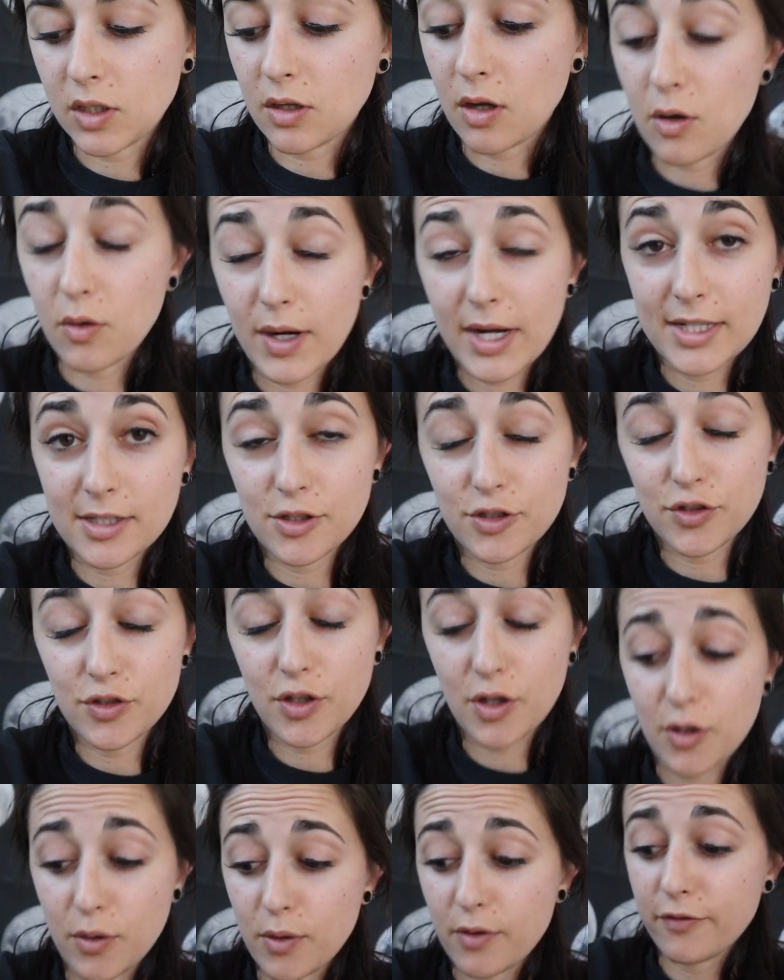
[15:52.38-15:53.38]
All right,
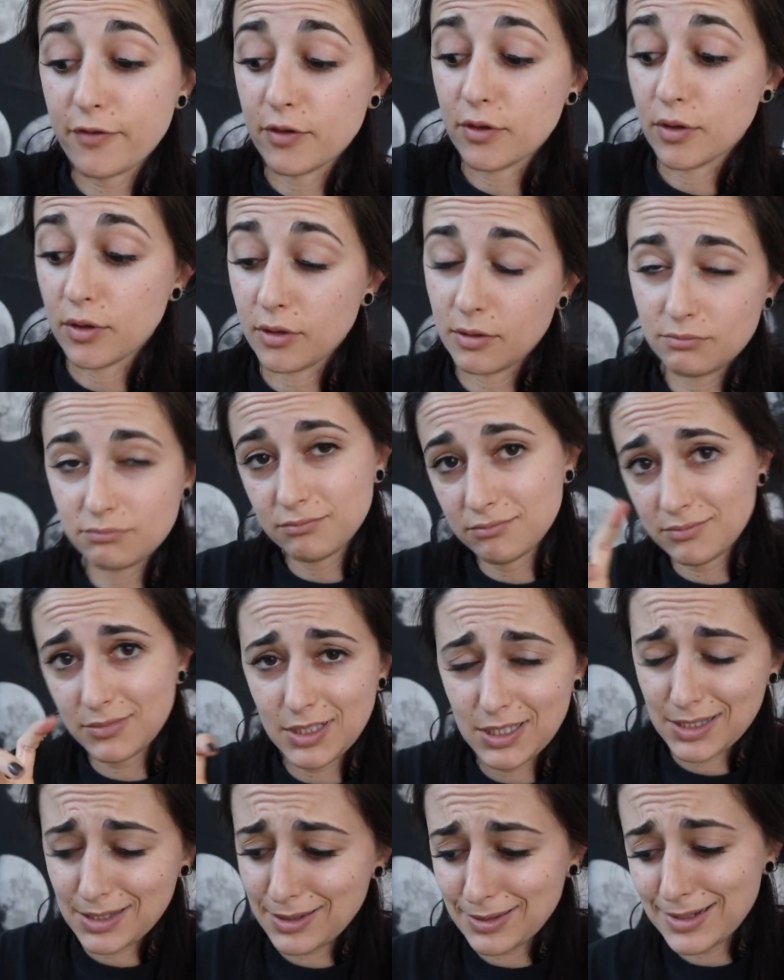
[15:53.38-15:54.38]
so for
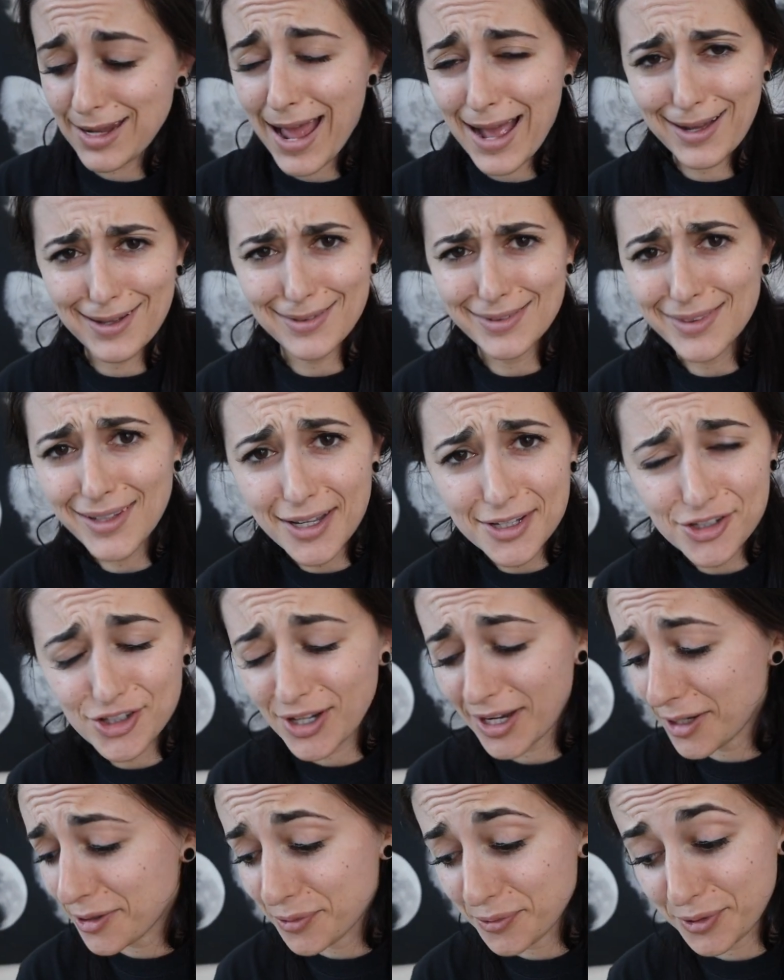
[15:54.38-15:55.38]
a snack lunch,
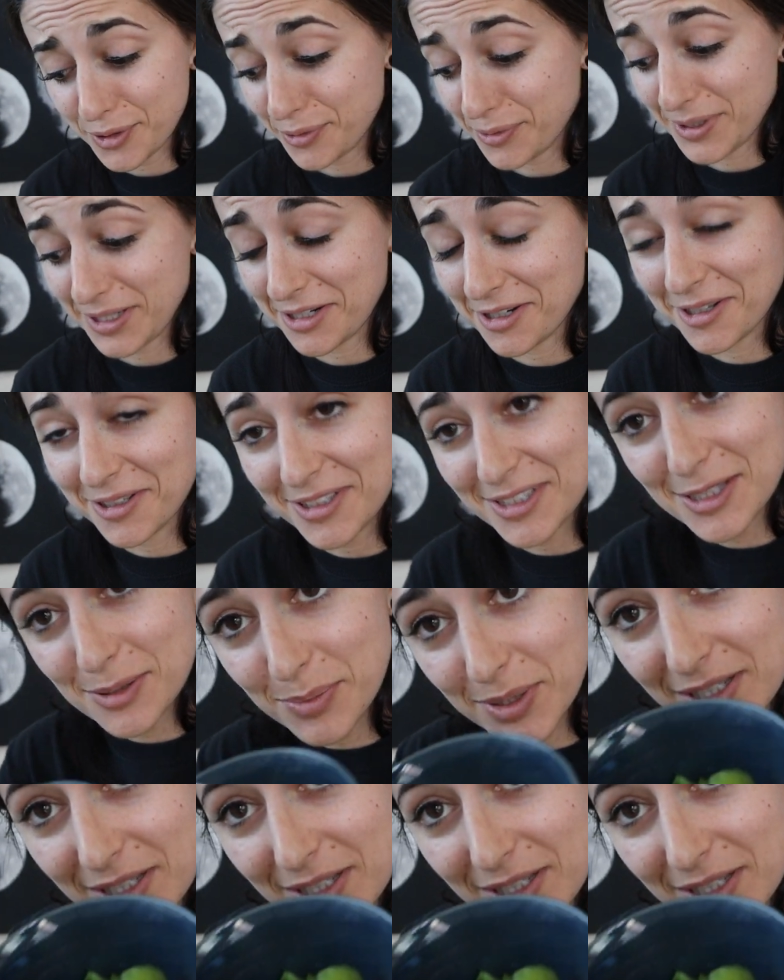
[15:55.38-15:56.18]
I don't know what to call this